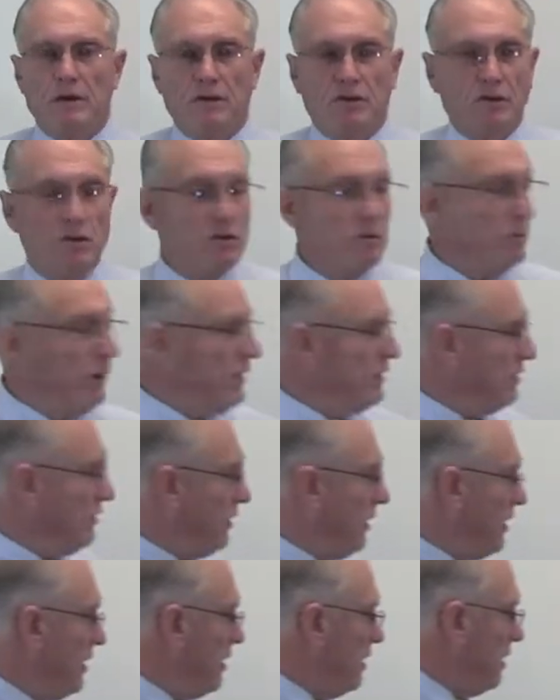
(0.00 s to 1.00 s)
So you might
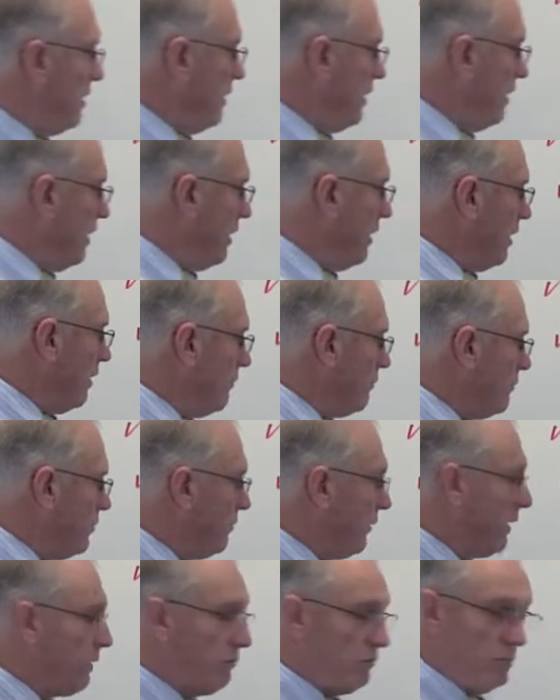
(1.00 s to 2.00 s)
say, um,
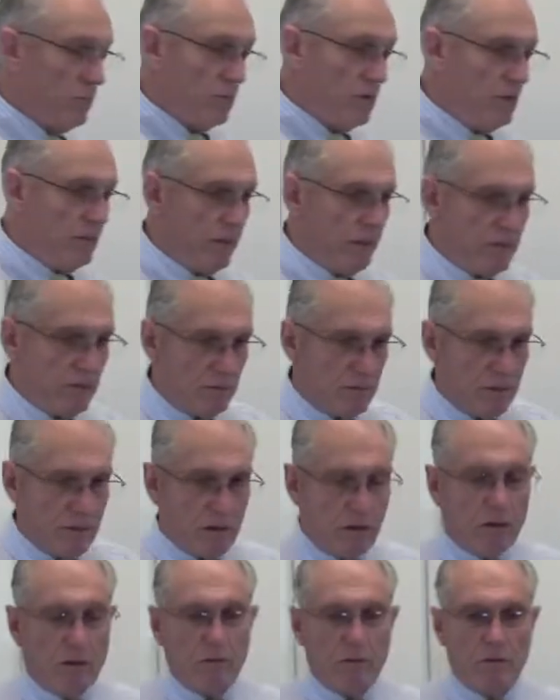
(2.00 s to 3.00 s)
you might you might
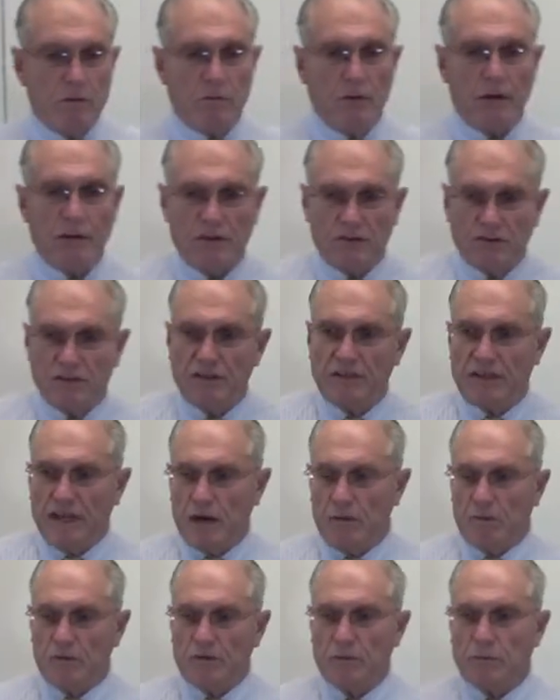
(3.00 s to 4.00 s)
uh, you might sit
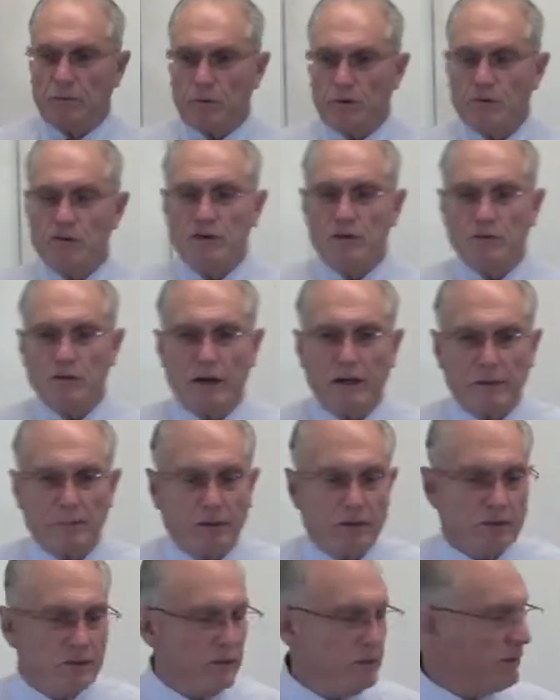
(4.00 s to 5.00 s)
down with the person you're talking
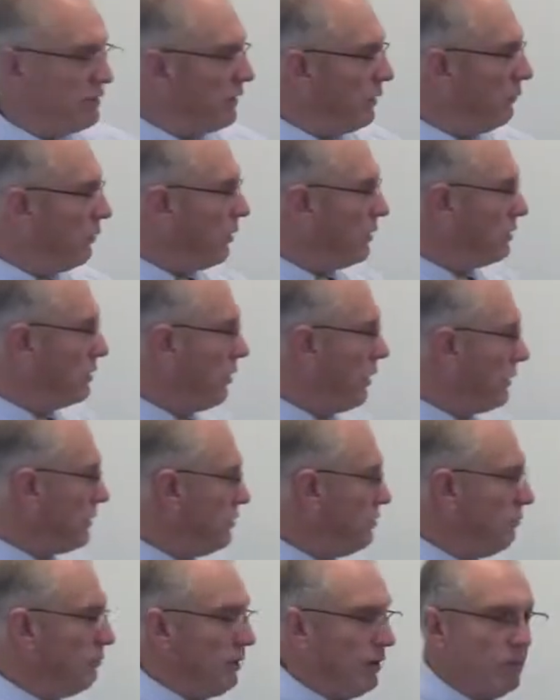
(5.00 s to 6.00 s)
about and say, listen, I want to talk
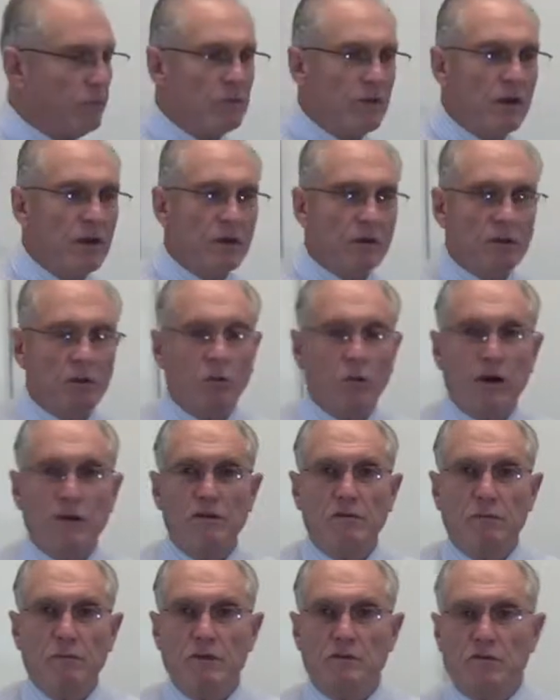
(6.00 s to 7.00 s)
to you about the
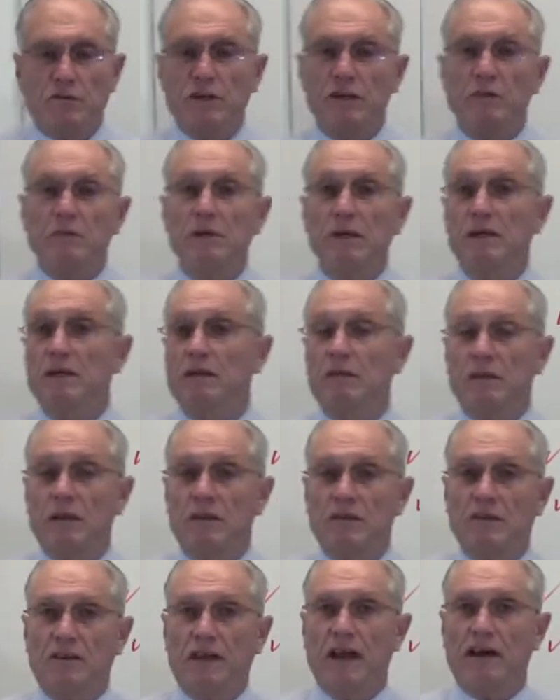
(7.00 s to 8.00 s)
way you've been treating me in,
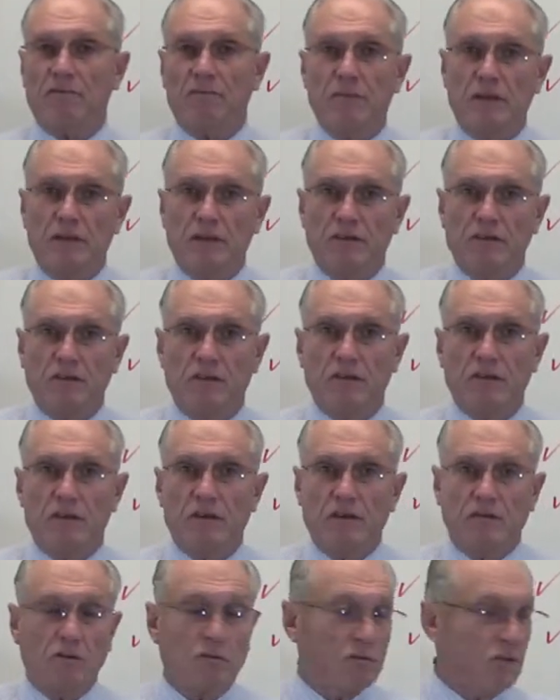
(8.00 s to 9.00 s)
in staff meetings.
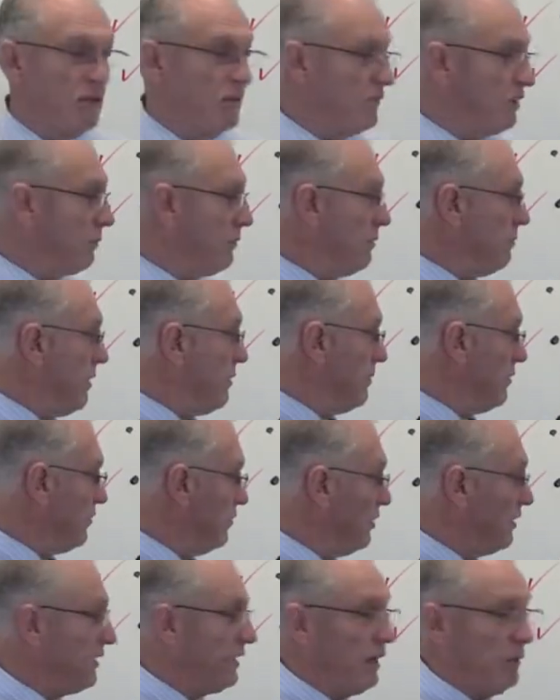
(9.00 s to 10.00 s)
So say something, maybe you're
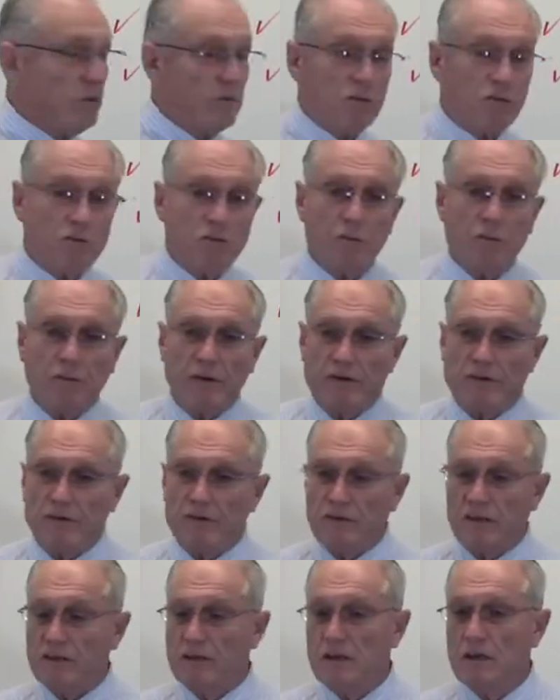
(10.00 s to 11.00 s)
sitting down with your supervisor
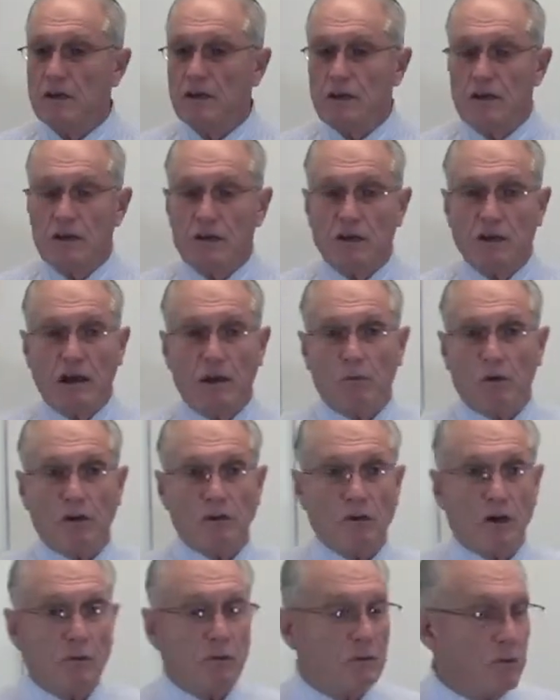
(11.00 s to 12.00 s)
and say, you know, I
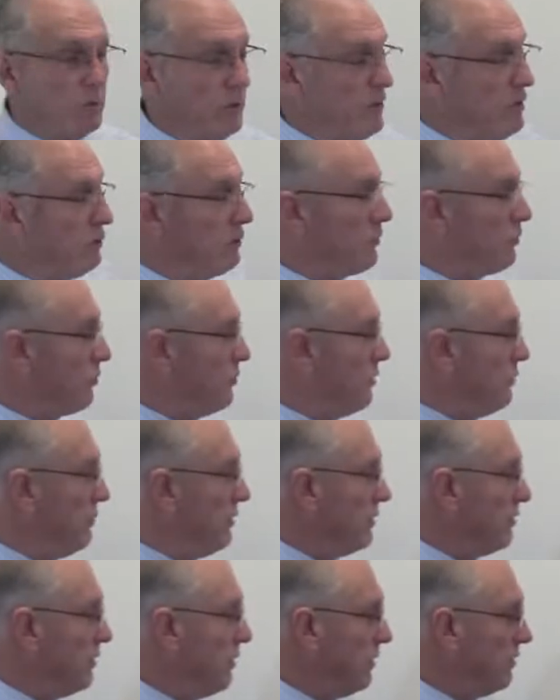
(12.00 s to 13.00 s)
want to talk with the way you've been treating
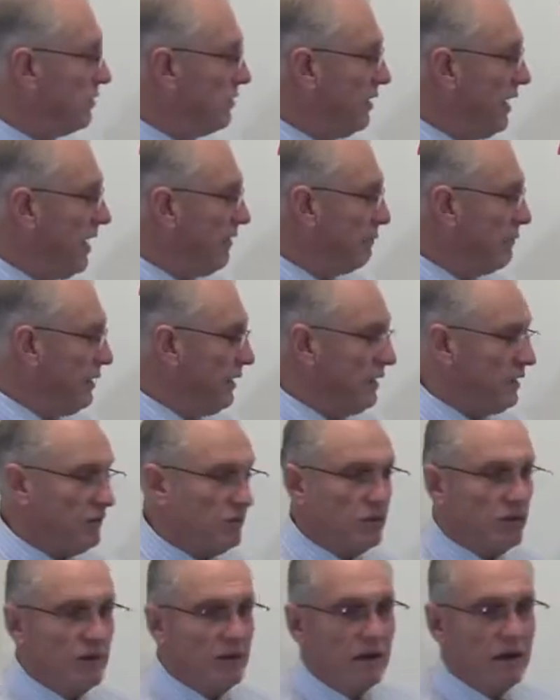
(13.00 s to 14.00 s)
me in staff
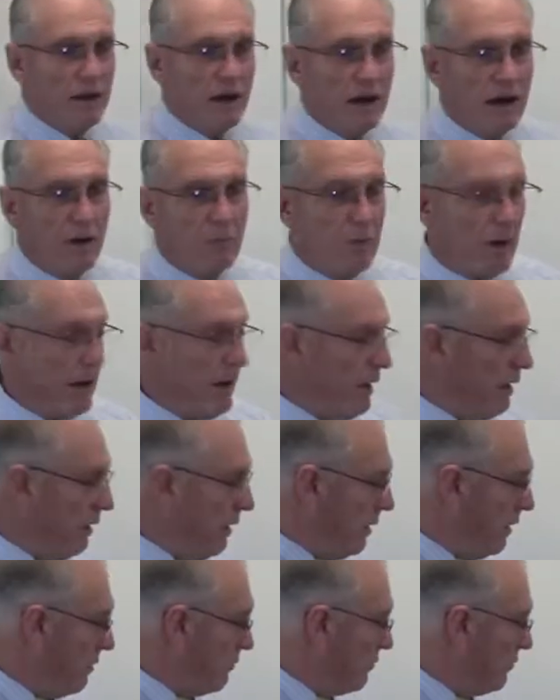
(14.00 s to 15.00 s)
meetings. Um, I,
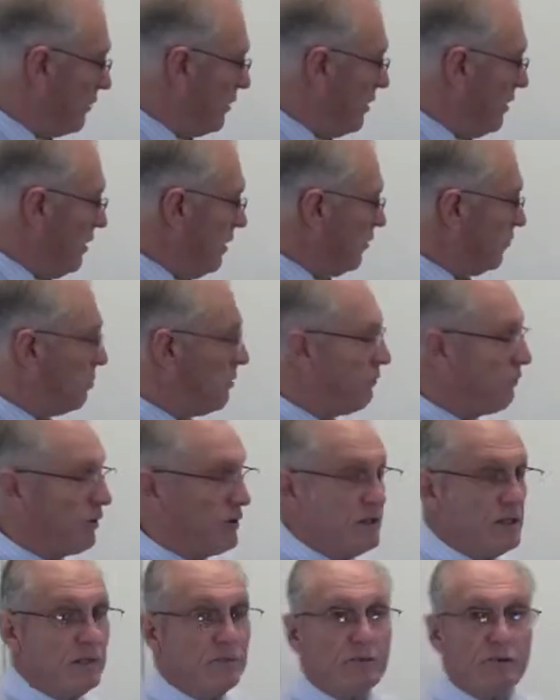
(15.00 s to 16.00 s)
um, it's been
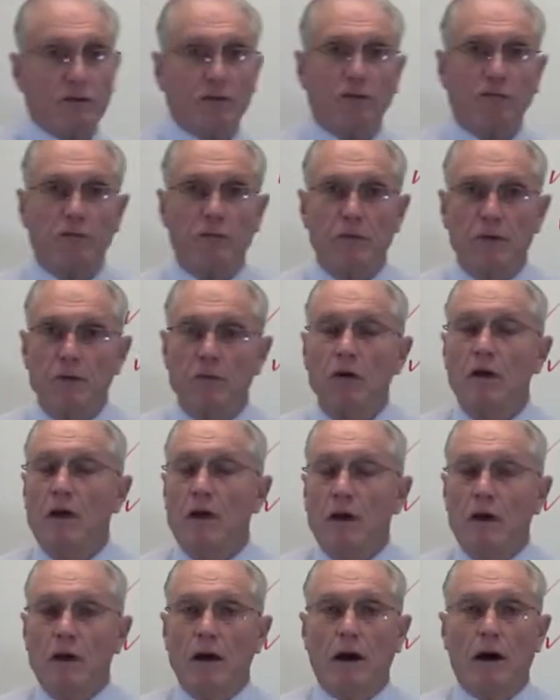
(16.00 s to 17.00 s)
very difficult for me,
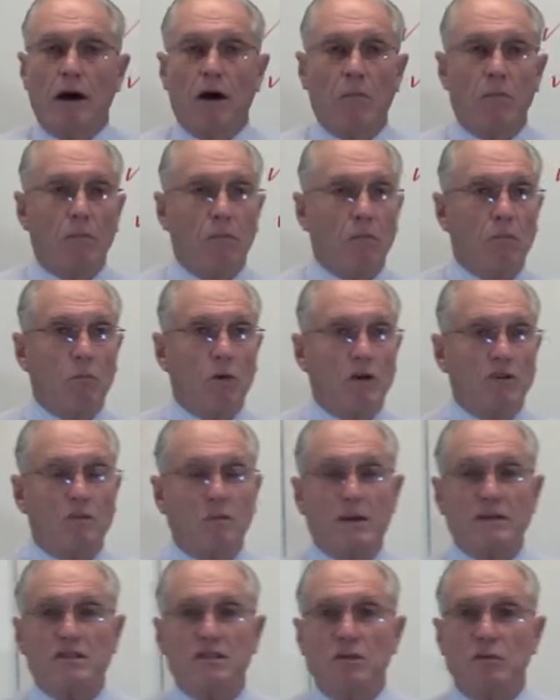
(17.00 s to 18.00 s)
um,
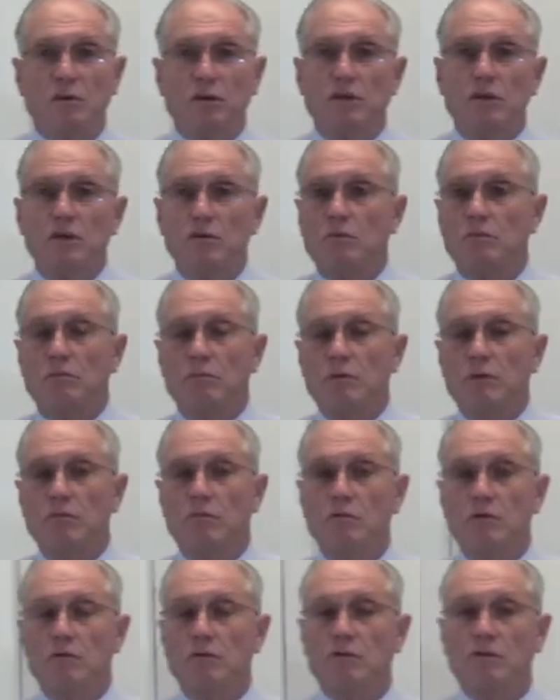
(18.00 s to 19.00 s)
especially when you, you,
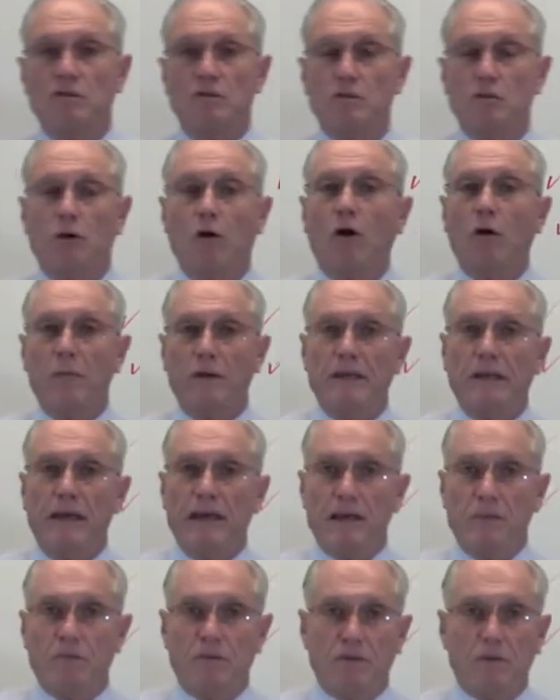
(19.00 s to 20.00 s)
use, you call me
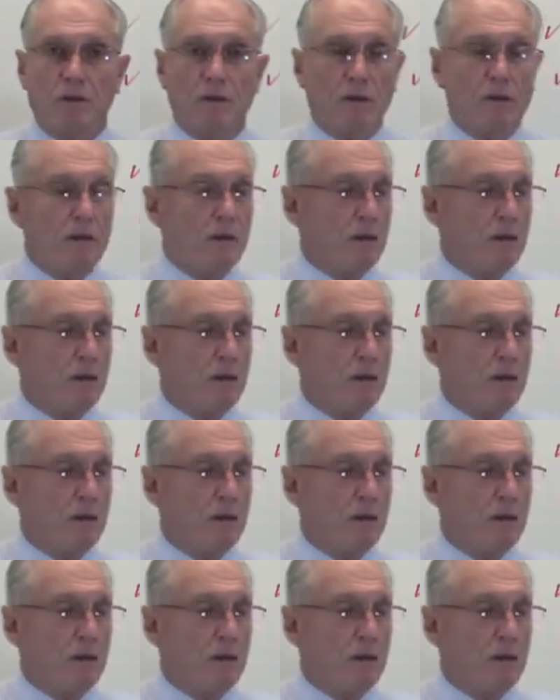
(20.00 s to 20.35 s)
names.